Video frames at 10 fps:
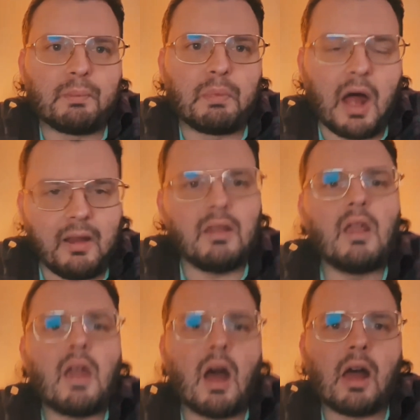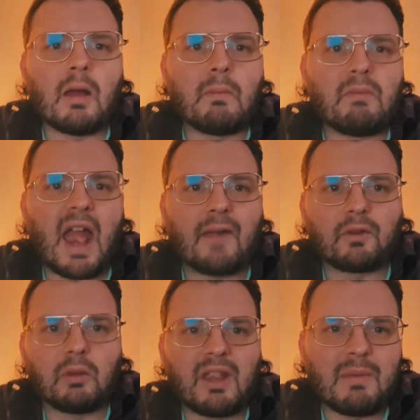but um,
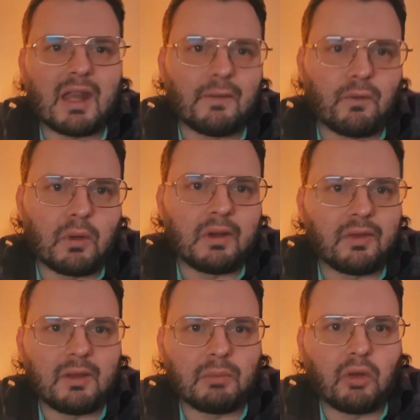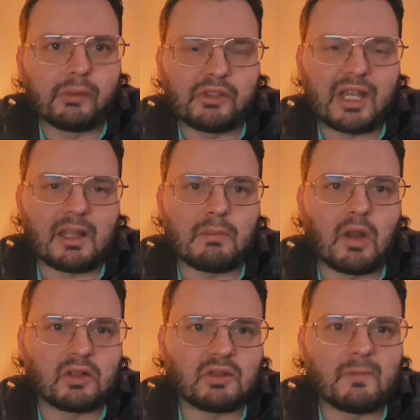after they made it 4 nothing, pulled Jacob
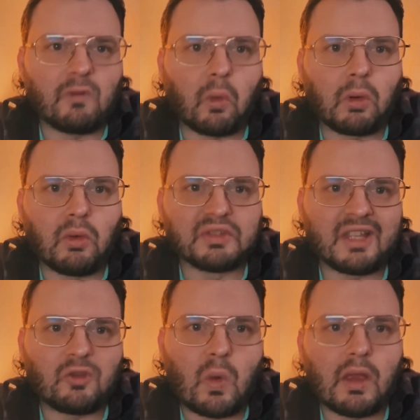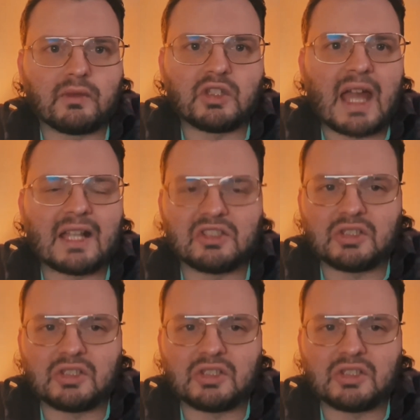Markstrom four goals on 12 shots.